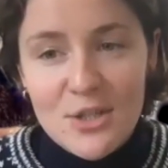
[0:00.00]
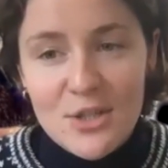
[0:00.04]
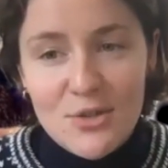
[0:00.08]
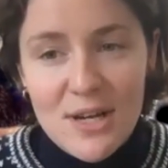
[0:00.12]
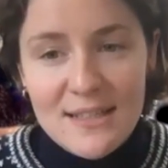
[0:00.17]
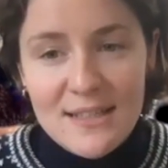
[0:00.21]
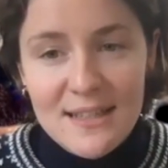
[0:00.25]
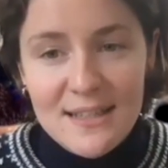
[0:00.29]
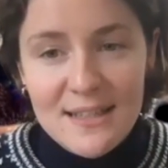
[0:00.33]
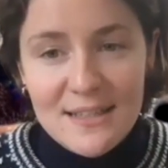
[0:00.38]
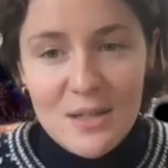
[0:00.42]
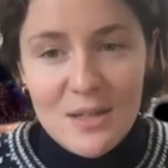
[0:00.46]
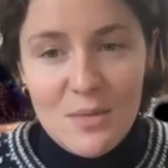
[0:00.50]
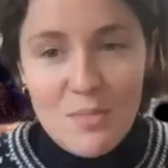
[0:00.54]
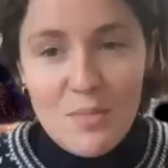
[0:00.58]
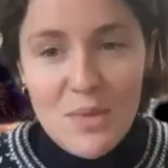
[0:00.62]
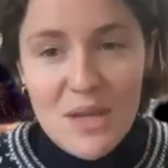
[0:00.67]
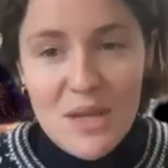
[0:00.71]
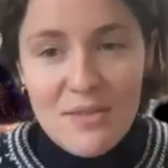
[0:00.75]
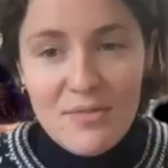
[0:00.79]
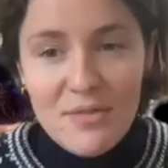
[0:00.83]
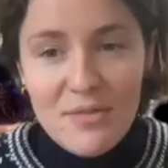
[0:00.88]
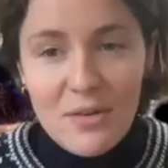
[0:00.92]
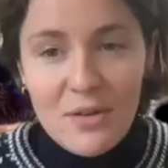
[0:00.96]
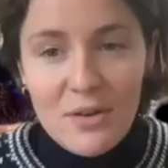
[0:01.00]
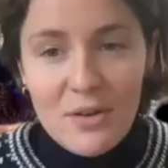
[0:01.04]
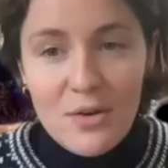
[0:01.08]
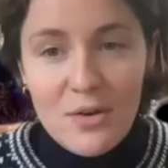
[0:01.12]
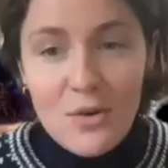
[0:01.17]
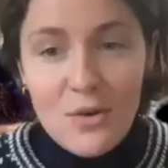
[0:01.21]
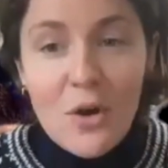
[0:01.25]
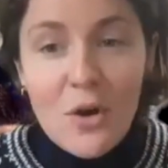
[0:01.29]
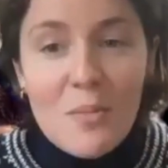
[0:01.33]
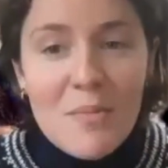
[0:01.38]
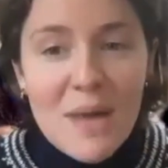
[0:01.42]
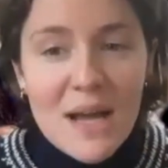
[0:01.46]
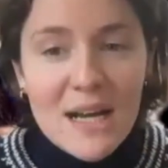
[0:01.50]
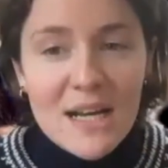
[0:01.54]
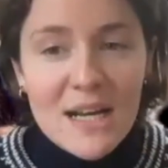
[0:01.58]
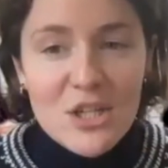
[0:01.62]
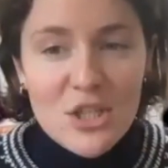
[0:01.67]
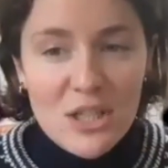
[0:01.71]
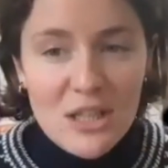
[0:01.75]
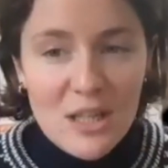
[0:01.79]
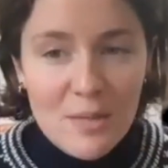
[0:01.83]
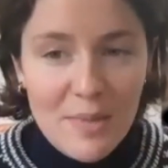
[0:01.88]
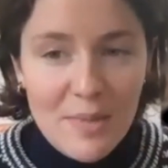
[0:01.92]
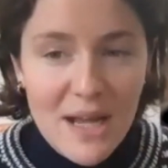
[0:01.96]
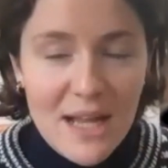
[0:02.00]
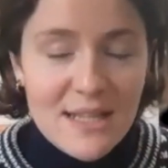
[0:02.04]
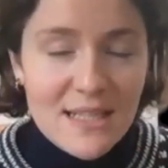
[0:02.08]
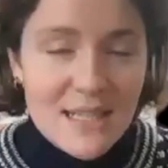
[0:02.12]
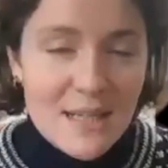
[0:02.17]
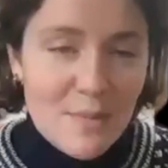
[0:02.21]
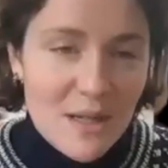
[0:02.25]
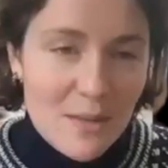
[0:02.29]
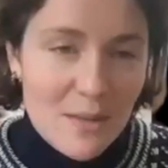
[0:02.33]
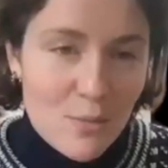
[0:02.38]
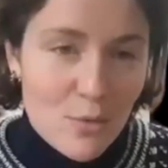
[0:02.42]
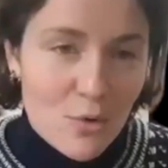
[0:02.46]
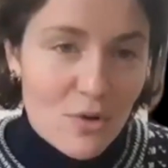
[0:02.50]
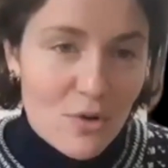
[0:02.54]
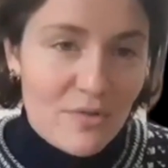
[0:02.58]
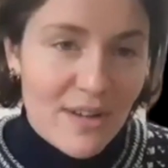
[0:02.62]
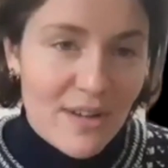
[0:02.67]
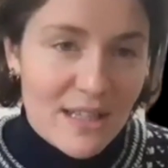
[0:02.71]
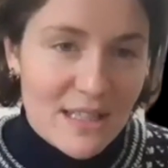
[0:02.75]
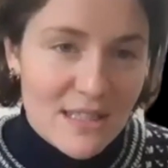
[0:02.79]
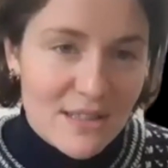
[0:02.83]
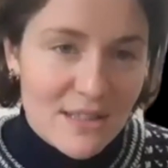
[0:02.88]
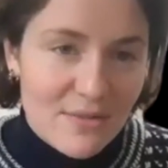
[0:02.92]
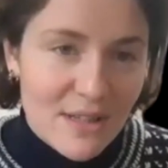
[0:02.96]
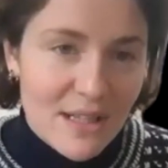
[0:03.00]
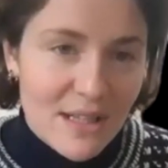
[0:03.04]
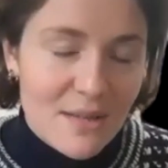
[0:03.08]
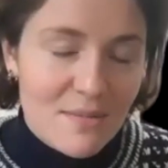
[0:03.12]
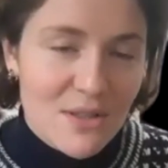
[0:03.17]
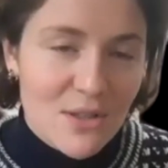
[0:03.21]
trace system be for not managing the pandemic more effectively?